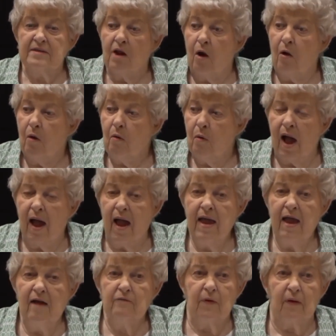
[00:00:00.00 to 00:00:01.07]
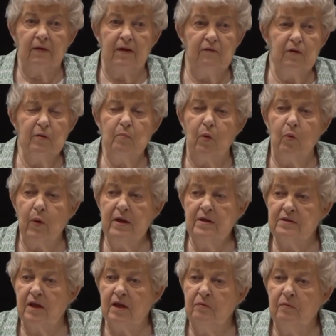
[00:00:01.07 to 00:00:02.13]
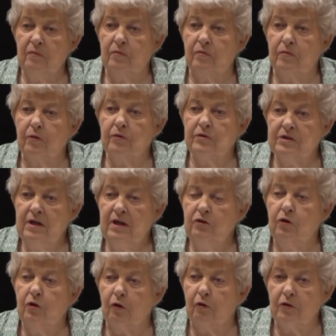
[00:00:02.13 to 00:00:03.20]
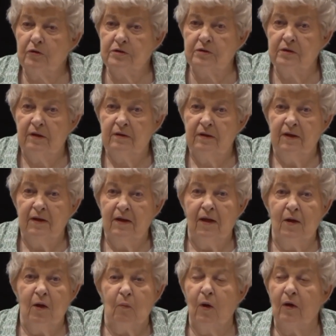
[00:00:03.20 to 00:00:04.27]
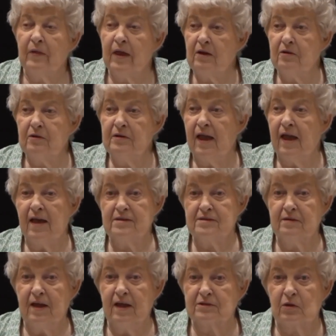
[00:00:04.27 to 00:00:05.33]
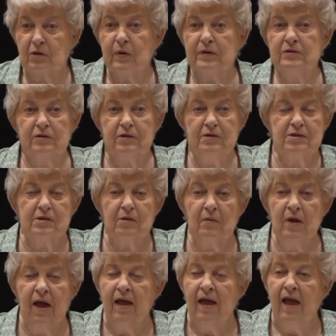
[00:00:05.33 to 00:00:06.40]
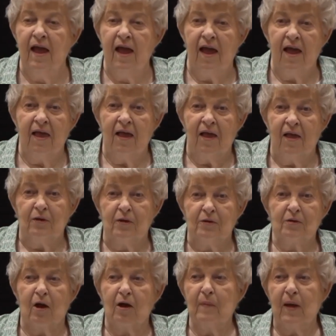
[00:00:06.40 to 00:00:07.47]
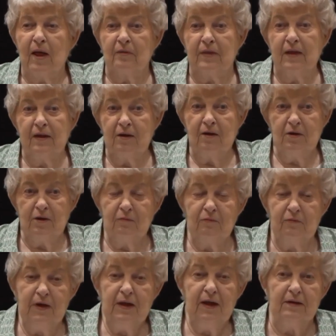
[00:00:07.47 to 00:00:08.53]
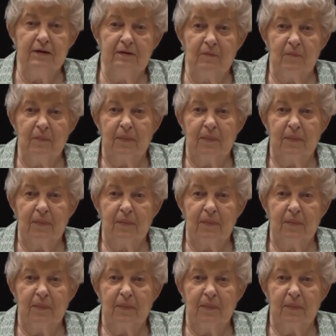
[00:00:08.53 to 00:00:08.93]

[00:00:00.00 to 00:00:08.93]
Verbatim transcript: I said, Oh, I have 11 boys and 13 girls. Well, they couldn't ask the next question. So you talk about thinking on your feet.